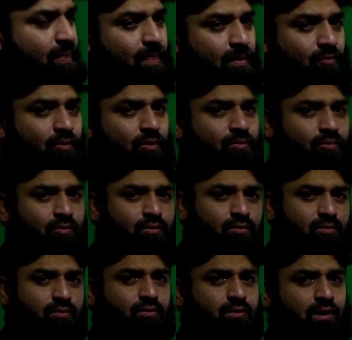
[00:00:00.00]
will
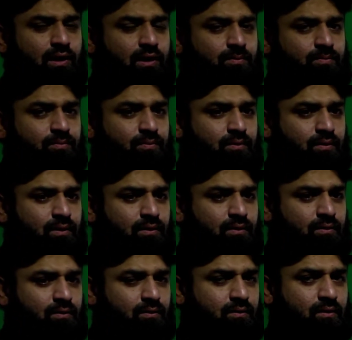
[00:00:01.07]
more help
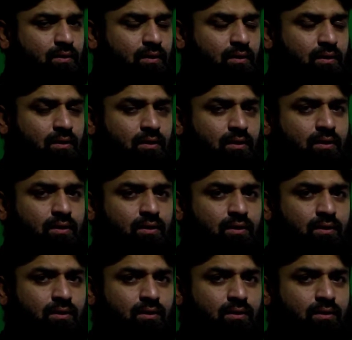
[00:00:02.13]
in
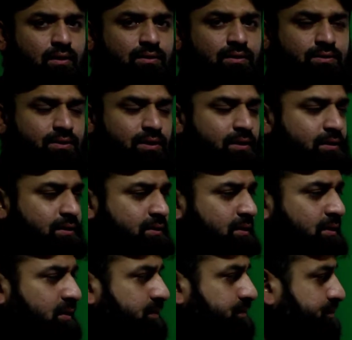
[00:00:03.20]
understanding
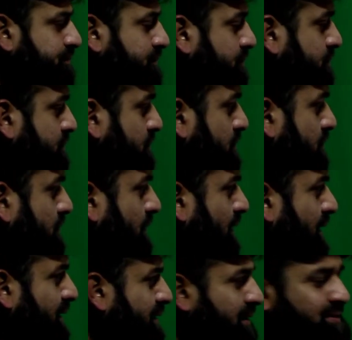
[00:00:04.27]
the
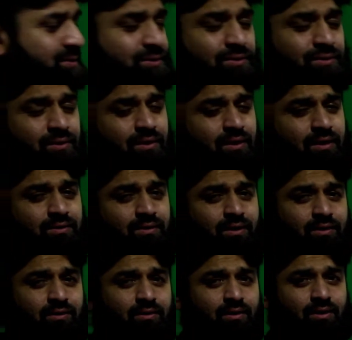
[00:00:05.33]
ranges in class
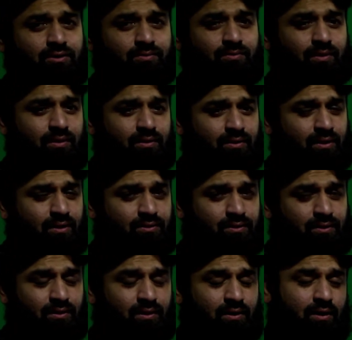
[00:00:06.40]
A, class B, and class
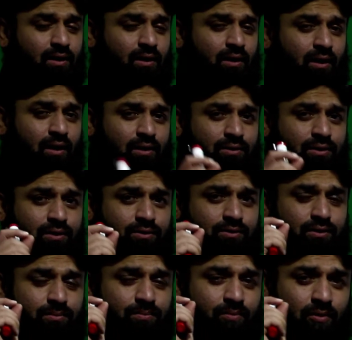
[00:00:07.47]
C. It is
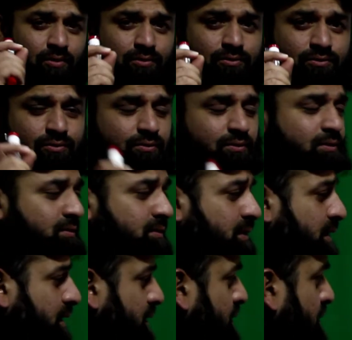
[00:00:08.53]
important to note
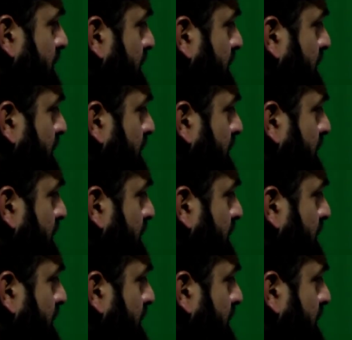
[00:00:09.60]
that